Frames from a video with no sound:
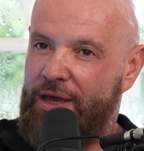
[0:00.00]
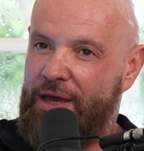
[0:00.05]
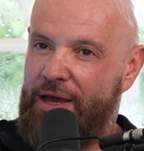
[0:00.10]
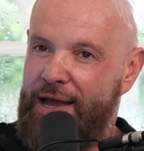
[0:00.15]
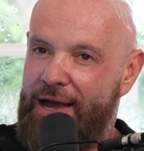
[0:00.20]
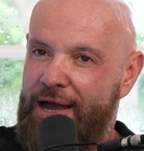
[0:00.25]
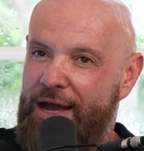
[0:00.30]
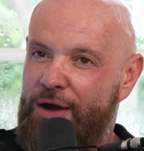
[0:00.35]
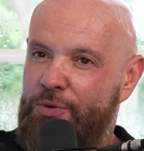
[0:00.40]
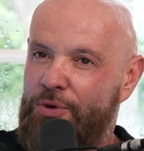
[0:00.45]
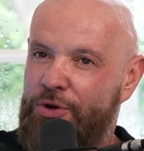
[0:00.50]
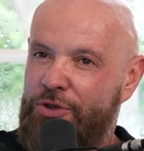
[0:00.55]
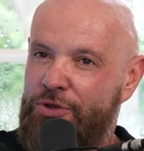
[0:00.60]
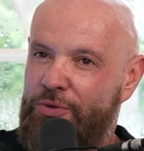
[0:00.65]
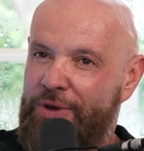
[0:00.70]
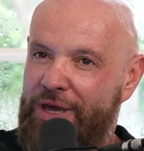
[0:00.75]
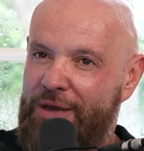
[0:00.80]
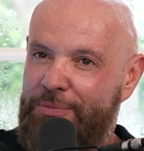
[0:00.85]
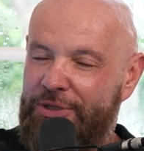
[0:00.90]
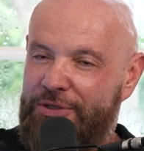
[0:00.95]
How were
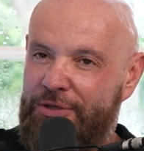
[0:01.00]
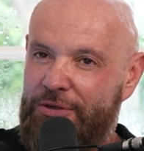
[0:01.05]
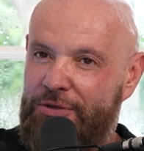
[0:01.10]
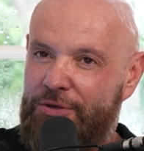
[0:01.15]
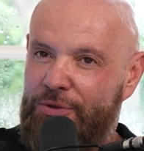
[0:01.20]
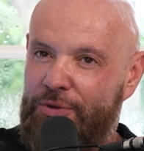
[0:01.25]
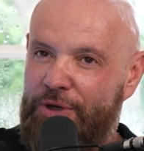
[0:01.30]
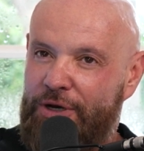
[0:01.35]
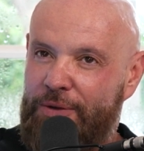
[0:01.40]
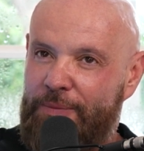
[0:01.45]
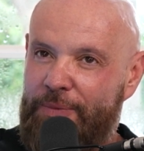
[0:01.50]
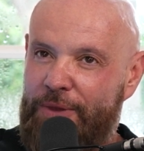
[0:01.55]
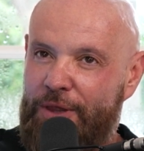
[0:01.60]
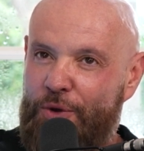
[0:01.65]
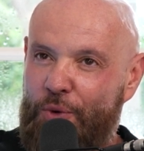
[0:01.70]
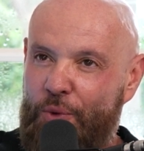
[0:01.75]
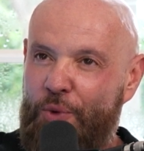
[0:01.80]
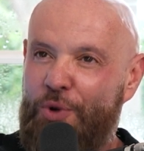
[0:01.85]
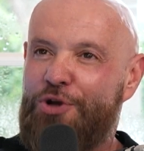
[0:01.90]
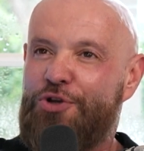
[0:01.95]
you able to do it?
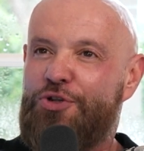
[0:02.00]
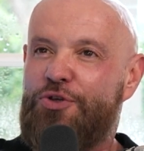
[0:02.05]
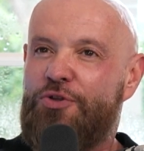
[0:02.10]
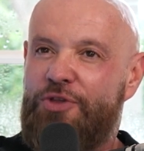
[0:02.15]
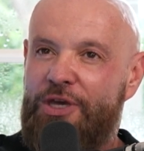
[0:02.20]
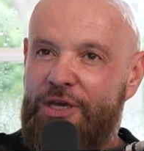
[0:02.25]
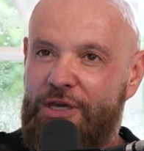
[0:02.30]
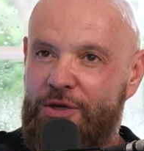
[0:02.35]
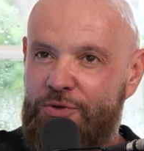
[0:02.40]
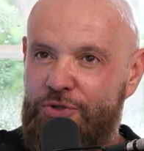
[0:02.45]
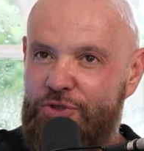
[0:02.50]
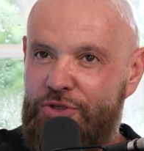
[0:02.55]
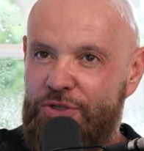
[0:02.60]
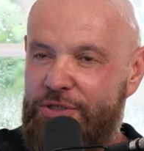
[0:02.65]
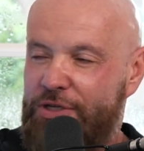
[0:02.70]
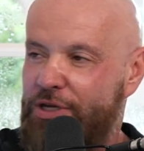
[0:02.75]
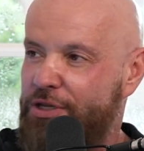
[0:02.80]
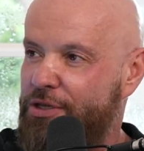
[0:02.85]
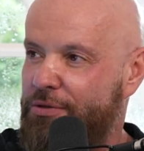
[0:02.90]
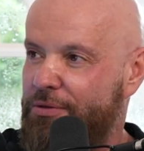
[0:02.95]
Or do you think it was
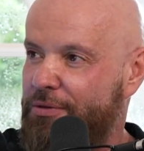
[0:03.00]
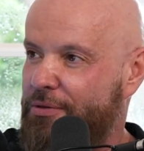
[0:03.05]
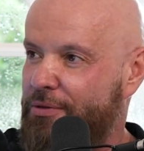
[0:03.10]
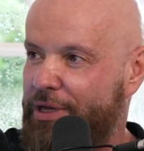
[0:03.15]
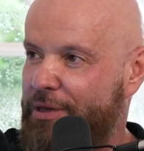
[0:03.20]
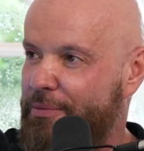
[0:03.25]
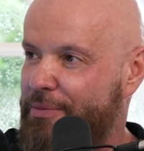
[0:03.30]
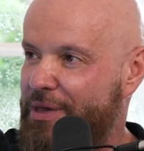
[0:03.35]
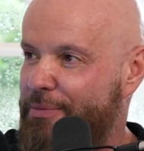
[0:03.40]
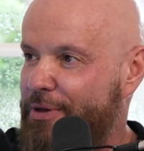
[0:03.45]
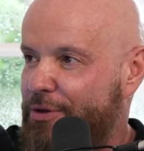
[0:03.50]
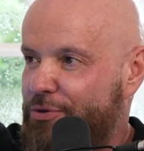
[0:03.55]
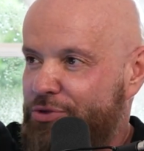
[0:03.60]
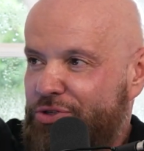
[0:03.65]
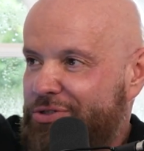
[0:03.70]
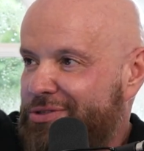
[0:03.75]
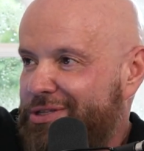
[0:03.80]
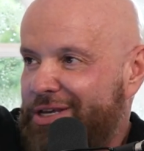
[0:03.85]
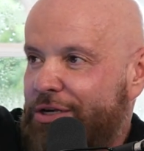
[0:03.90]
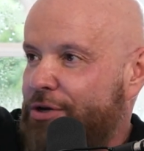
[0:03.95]
just like maybe it was
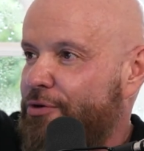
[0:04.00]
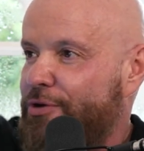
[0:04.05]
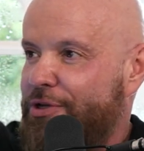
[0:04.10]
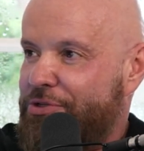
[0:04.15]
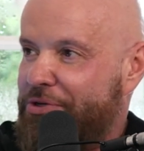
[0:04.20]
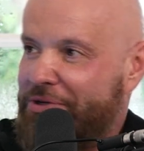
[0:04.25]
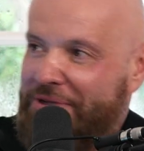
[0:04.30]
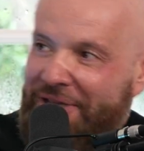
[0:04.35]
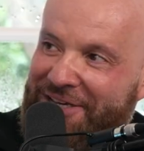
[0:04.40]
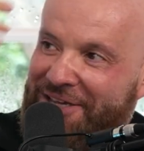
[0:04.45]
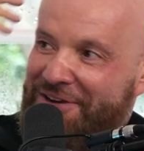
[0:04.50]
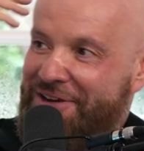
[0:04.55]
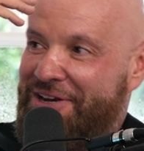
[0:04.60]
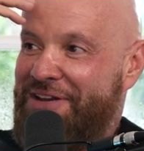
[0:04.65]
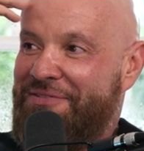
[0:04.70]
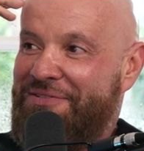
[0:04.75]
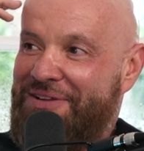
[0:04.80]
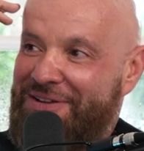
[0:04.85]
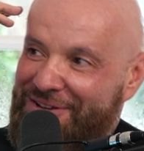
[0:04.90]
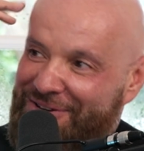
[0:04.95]
just ignorance, or like you didn't
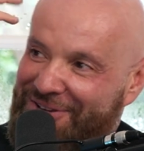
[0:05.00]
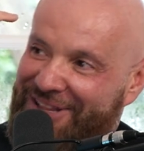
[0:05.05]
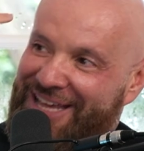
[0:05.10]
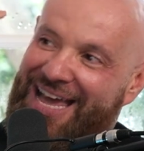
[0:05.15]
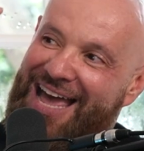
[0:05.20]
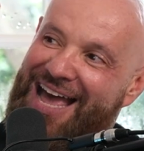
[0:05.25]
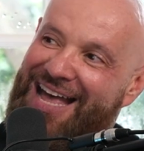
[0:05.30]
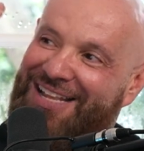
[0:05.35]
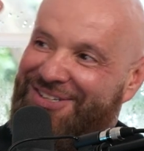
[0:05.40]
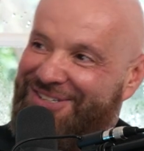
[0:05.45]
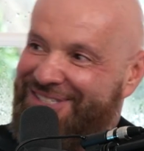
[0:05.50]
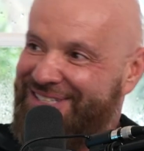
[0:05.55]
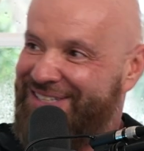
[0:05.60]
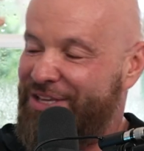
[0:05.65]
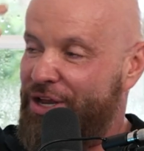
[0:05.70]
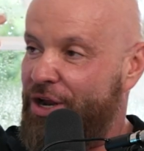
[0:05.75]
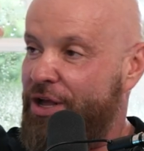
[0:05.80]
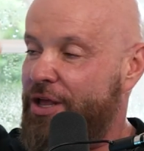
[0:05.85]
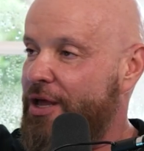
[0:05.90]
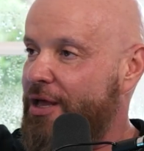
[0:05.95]
even, you're like, I'll just,
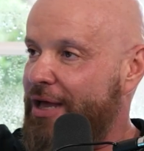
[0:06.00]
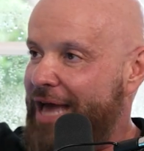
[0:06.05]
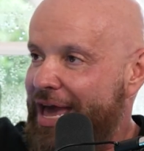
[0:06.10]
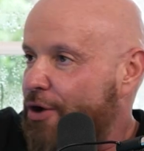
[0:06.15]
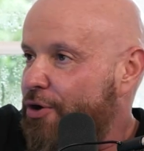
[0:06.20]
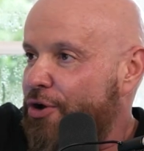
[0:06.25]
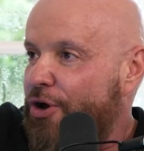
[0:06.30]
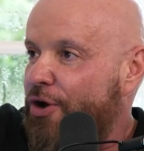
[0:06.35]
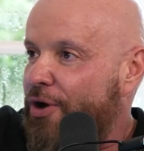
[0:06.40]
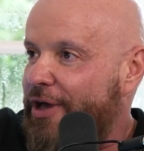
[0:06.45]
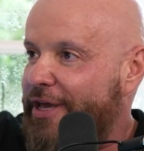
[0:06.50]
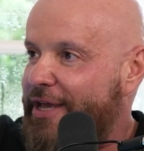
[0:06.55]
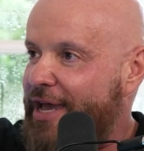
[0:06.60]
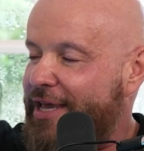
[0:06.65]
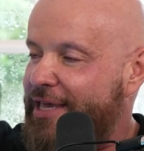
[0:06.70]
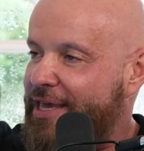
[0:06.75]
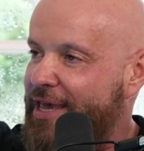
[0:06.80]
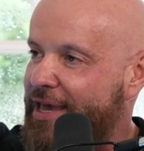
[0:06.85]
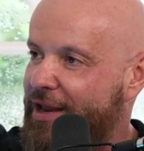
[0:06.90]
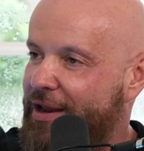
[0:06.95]
I don't know, like
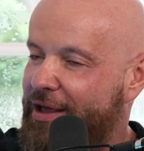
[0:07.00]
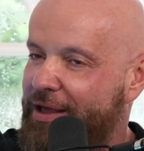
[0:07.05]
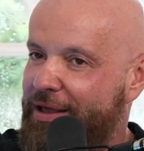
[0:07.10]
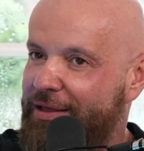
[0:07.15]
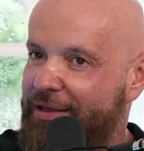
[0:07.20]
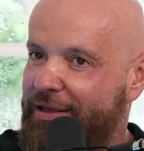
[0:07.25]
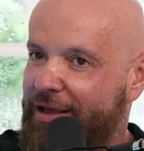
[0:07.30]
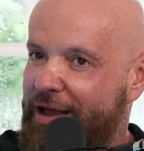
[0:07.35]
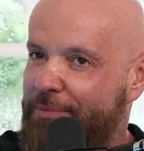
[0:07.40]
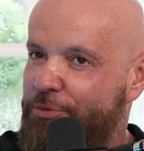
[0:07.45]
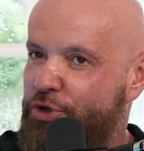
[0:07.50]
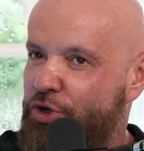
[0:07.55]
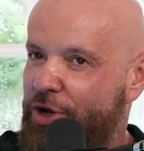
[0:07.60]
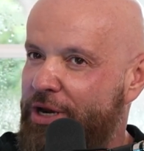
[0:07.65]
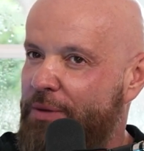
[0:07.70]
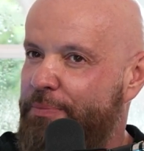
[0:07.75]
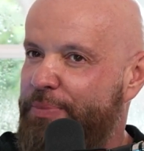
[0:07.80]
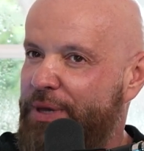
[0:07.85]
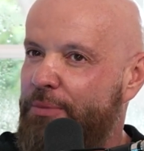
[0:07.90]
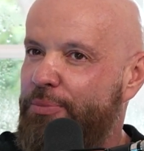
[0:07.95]
I'm
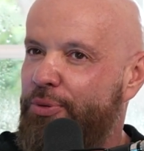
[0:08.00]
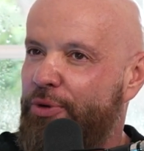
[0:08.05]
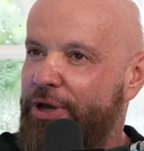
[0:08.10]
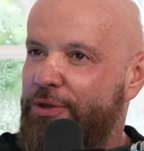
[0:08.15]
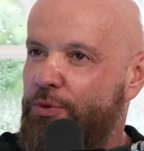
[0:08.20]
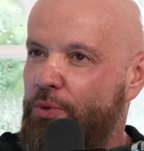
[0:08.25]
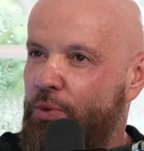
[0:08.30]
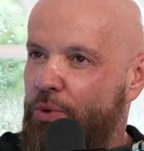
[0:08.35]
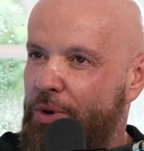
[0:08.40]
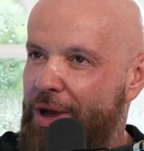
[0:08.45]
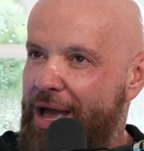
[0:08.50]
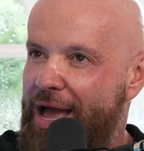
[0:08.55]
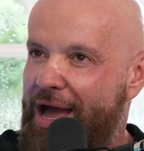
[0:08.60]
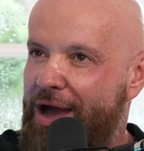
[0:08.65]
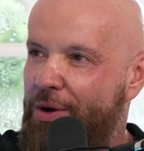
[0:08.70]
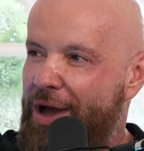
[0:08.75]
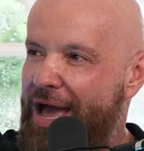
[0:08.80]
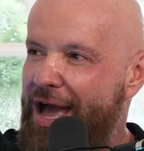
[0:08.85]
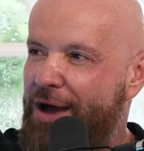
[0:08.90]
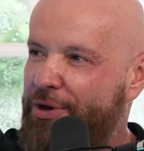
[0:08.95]
trying to pinpoint
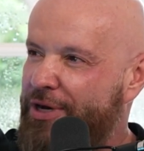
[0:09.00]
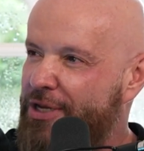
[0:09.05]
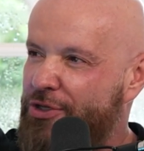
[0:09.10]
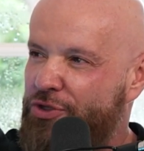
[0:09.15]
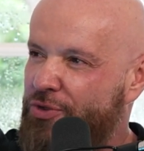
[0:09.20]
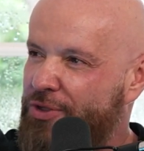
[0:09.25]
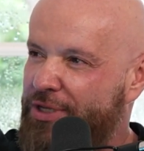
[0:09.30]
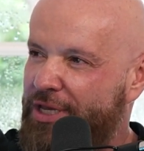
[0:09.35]
how it is you